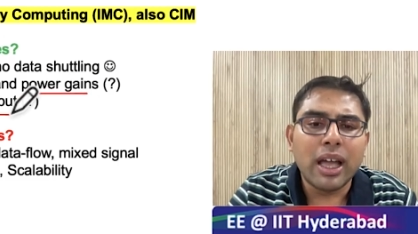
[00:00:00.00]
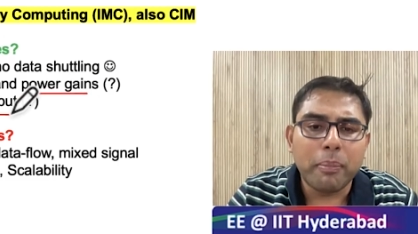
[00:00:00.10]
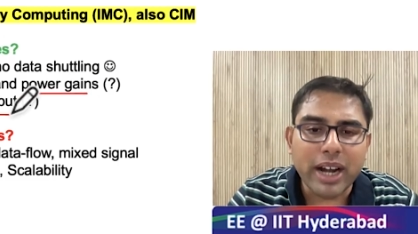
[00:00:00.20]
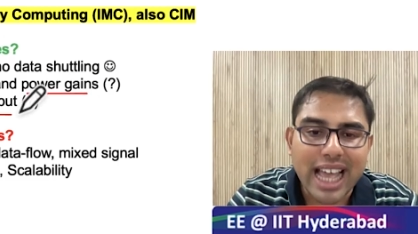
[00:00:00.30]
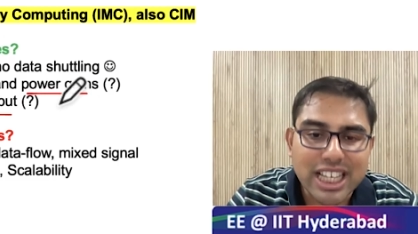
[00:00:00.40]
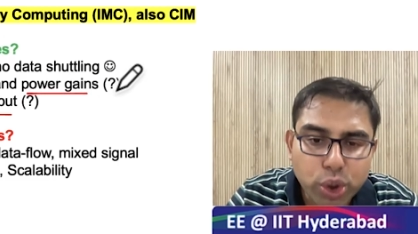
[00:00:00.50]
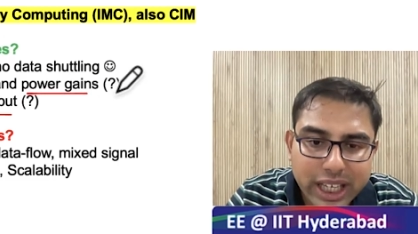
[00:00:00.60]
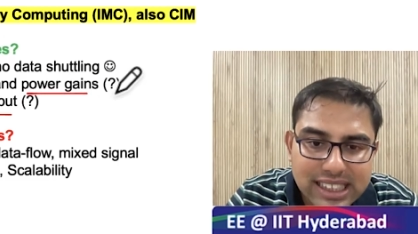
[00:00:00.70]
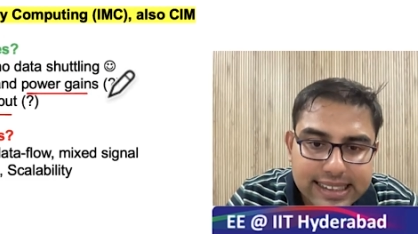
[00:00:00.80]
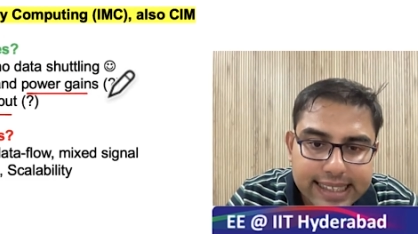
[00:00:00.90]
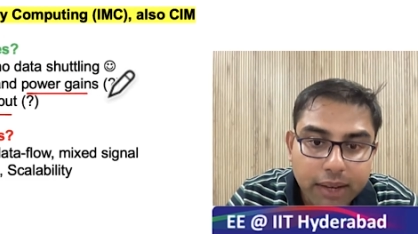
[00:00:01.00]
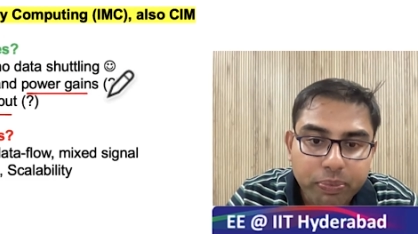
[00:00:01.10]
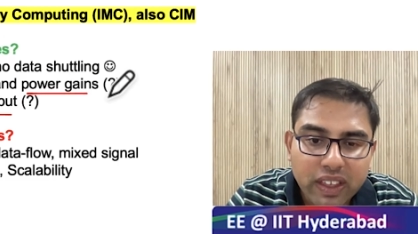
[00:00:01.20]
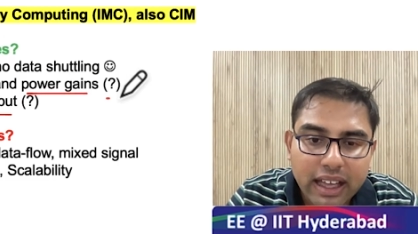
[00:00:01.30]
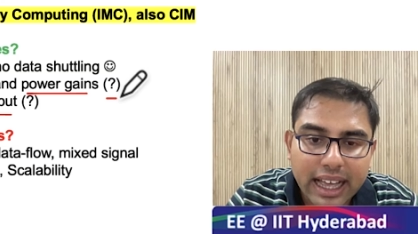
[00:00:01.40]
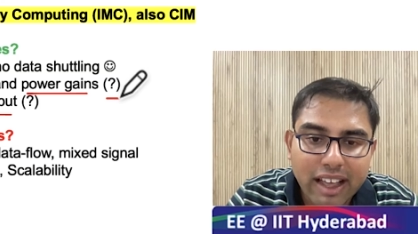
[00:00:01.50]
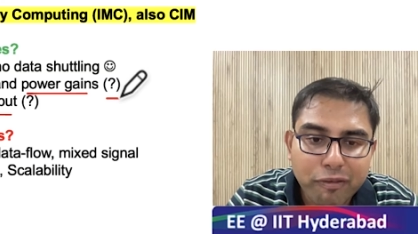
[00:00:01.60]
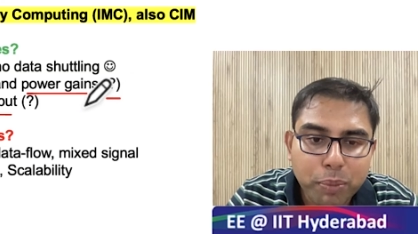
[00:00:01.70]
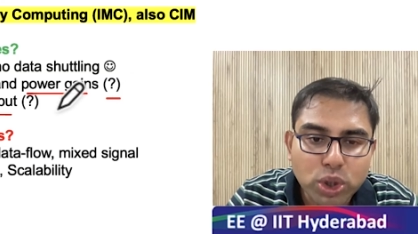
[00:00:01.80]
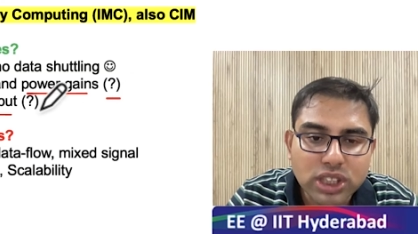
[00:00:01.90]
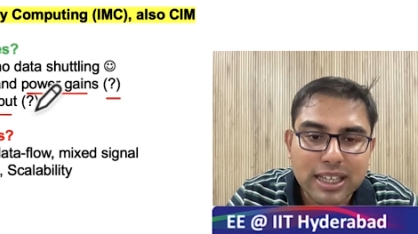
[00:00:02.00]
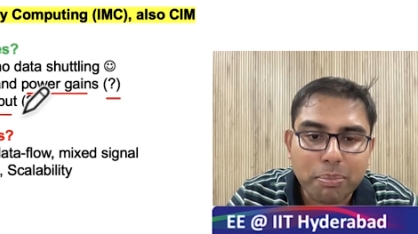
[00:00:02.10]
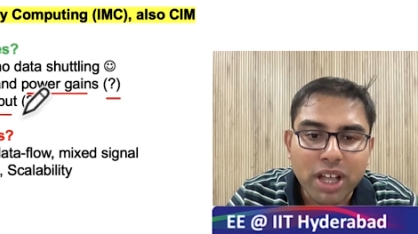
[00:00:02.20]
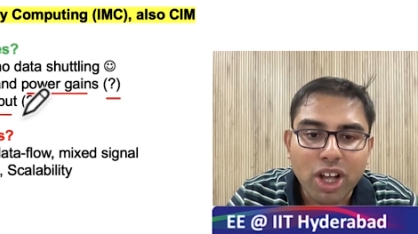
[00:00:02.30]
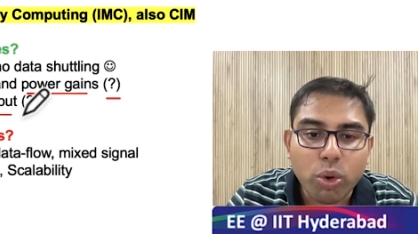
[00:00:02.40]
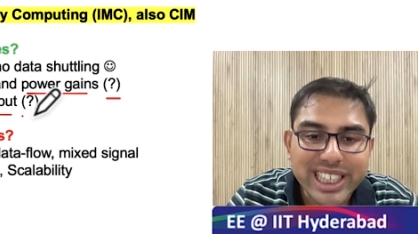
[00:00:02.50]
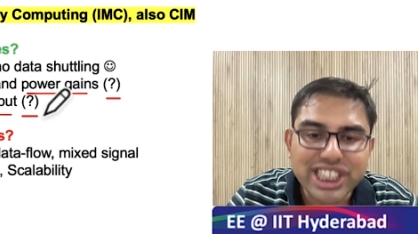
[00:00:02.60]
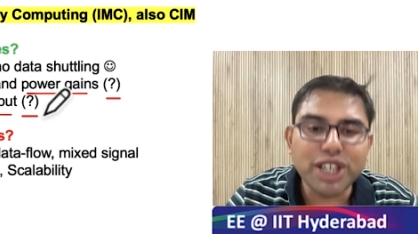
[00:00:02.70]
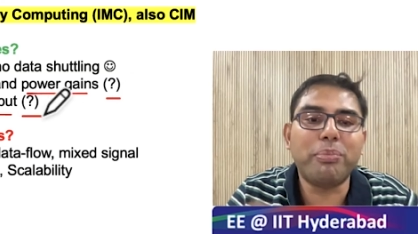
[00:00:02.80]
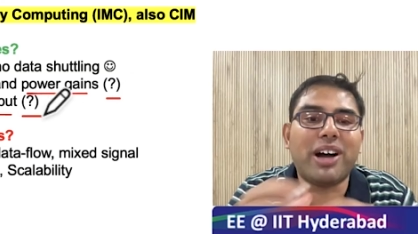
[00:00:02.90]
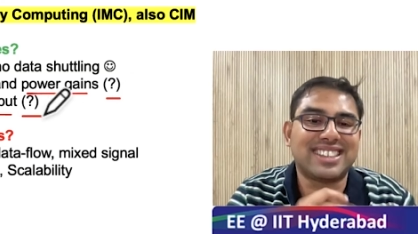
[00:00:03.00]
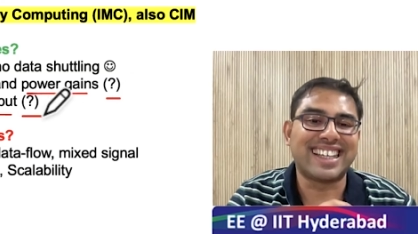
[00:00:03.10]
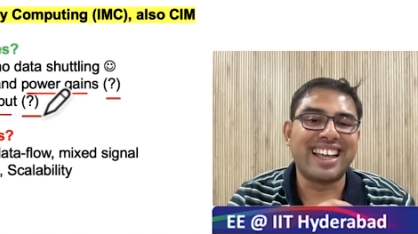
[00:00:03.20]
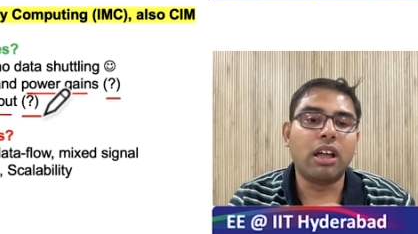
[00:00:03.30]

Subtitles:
But as you can see, I have put some question marks